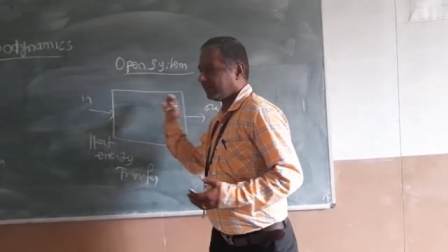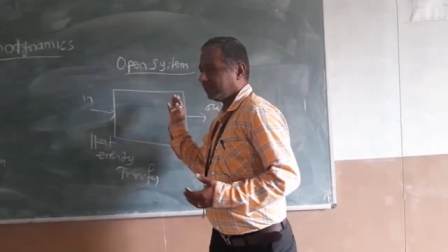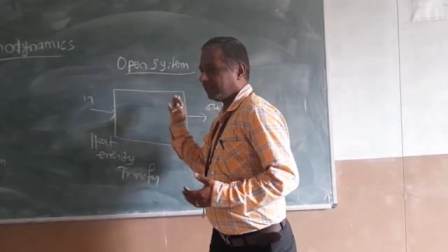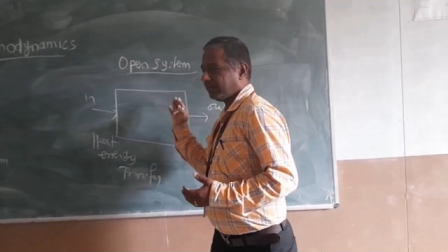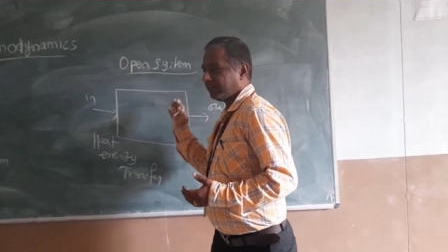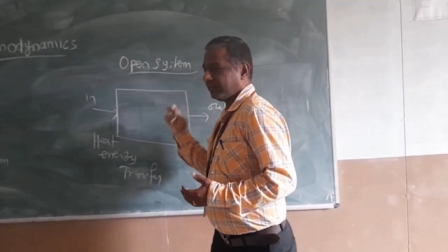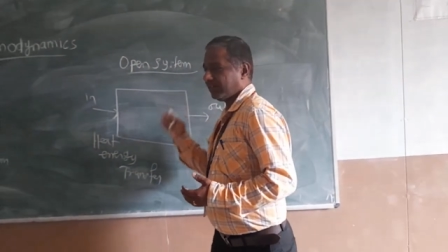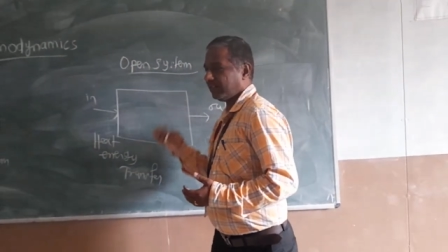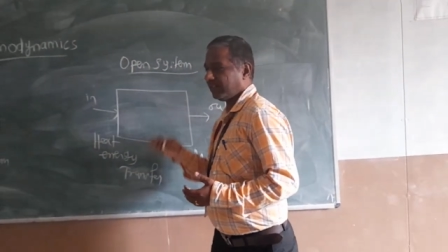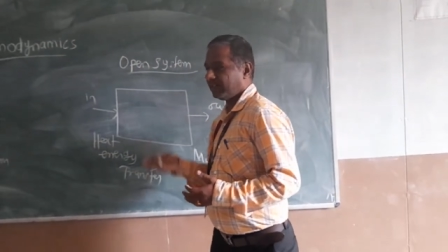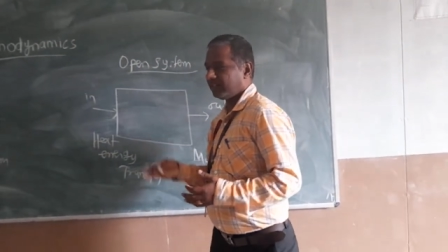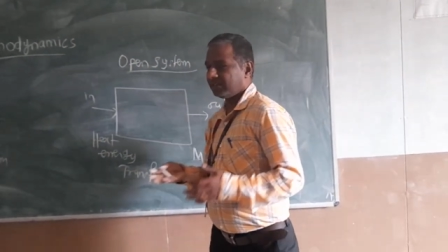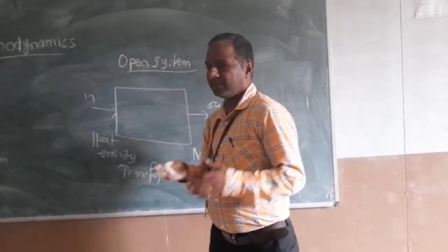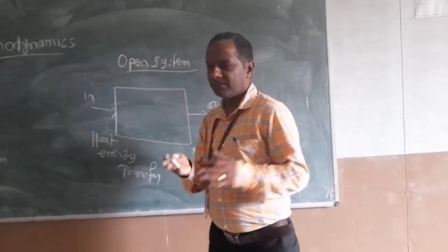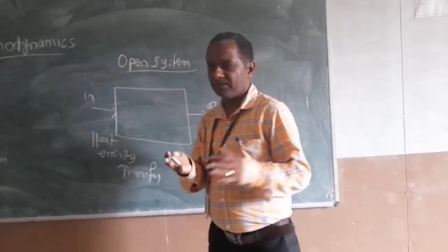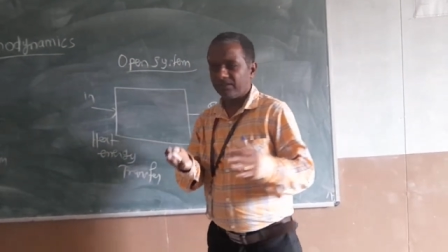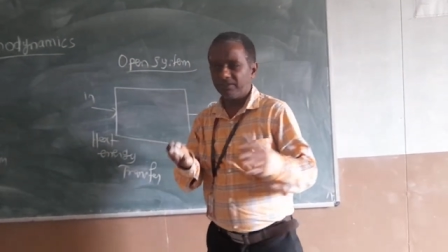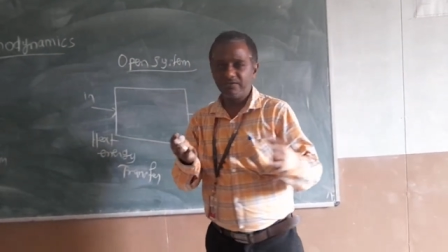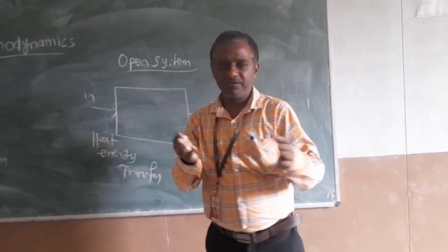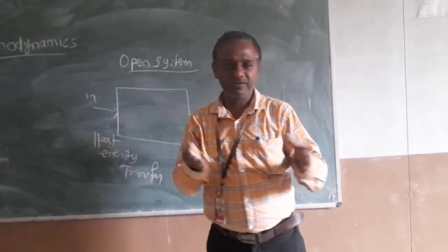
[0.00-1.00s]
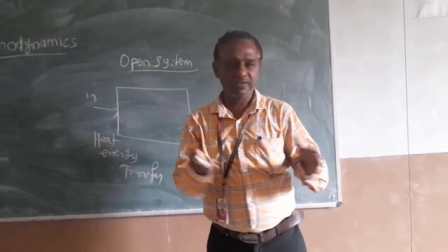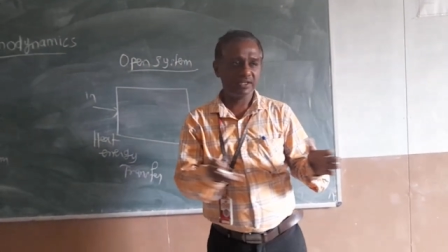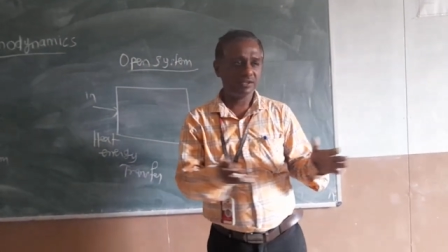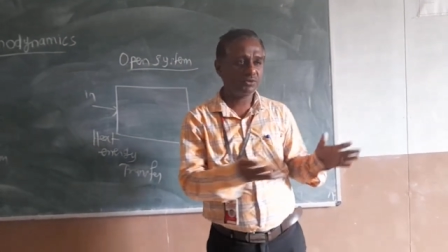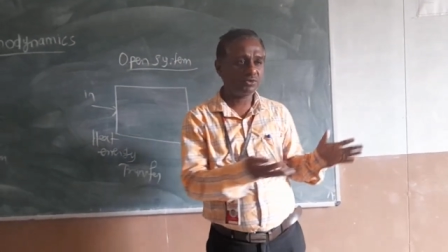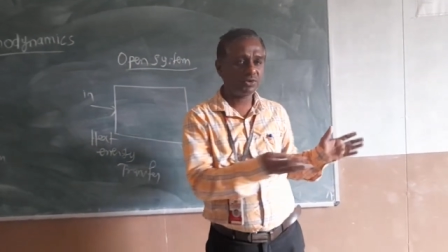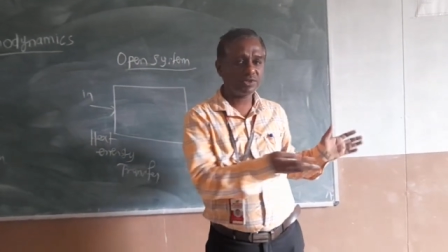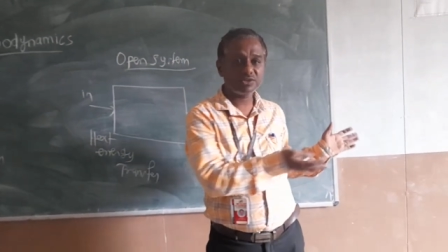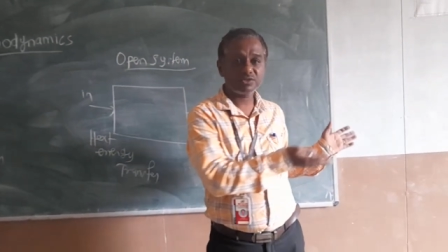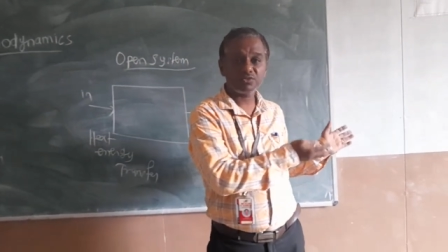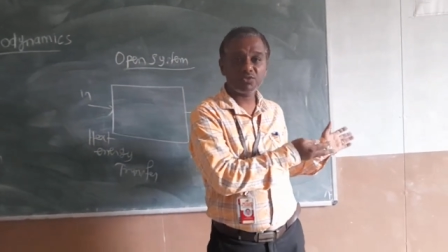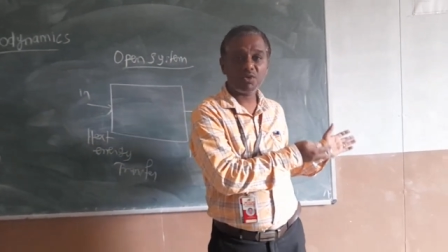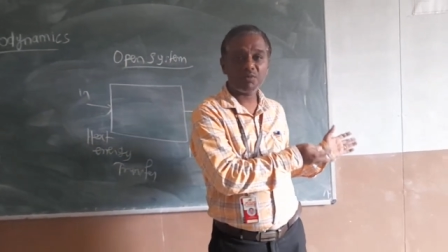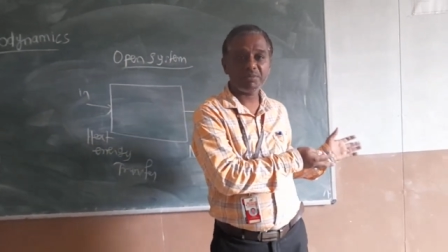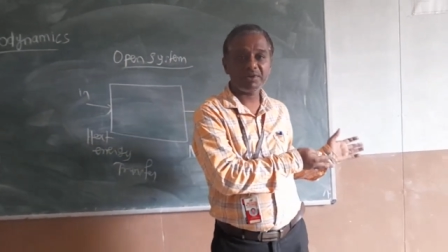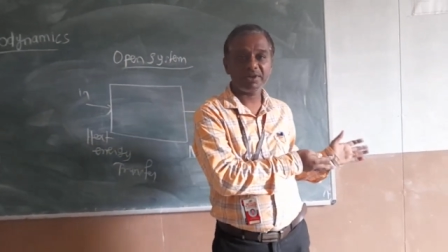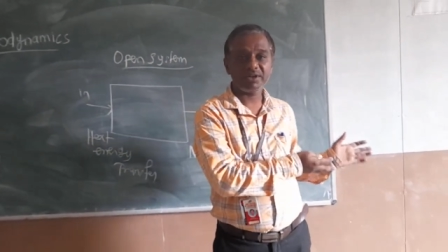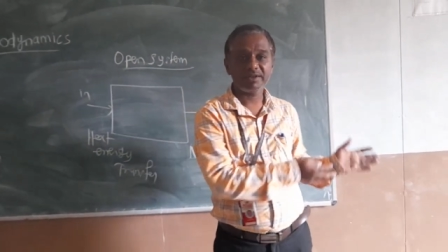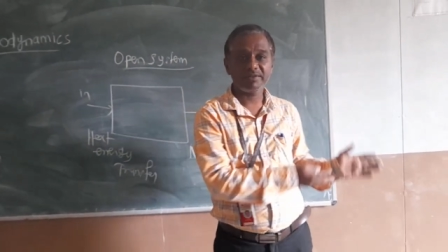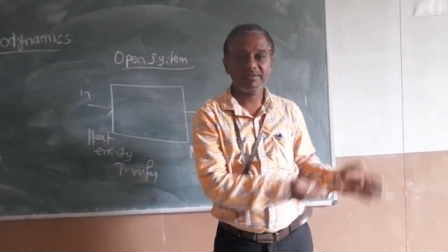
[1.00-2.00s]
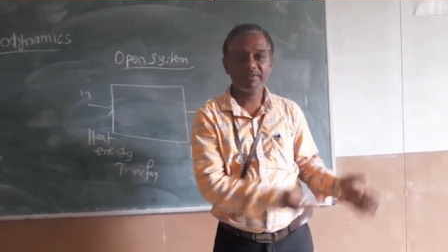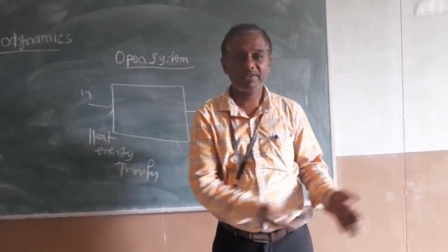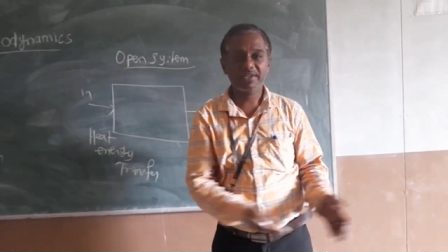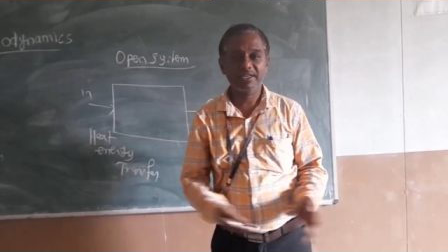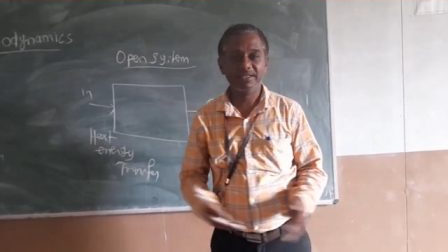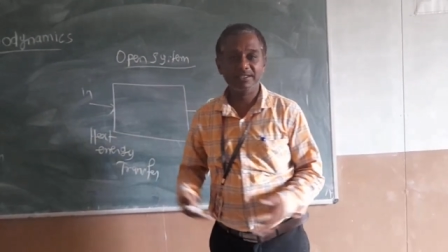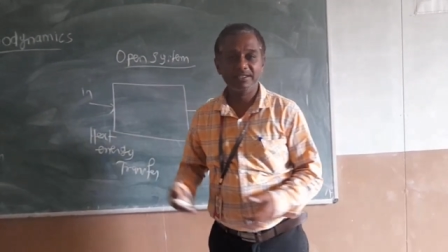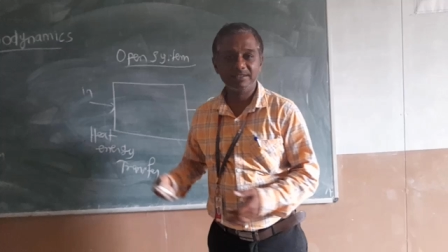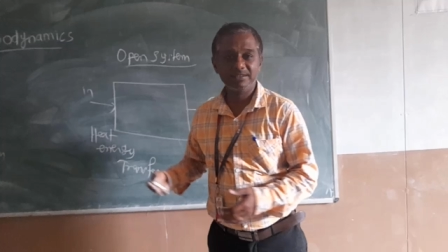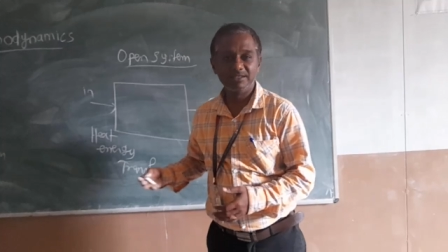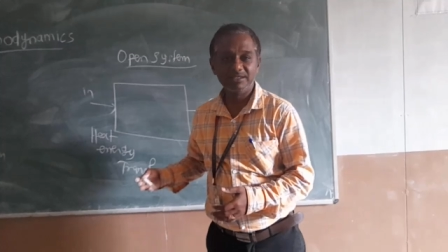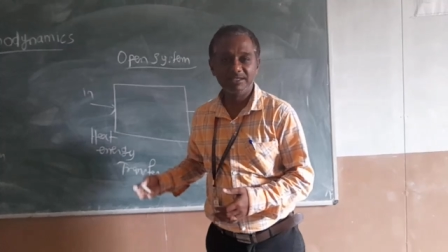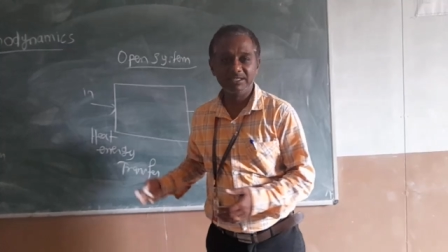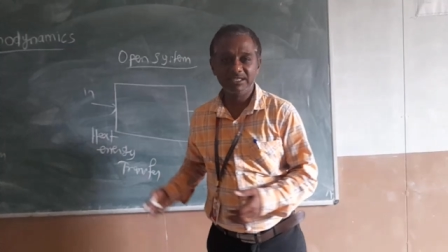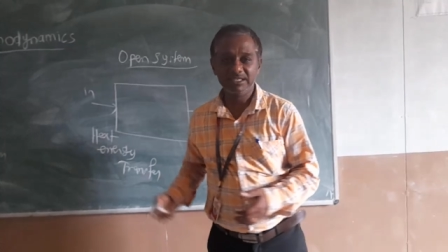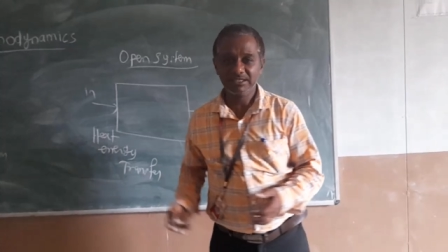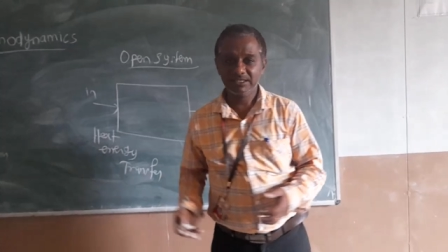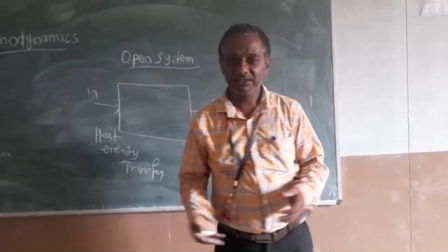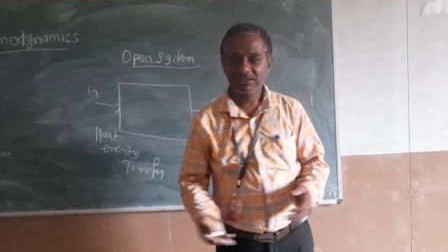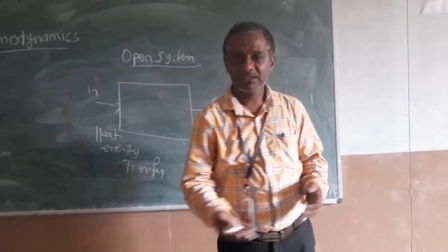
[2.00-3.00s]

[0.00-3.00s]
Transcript: whether if the door is open, we can easily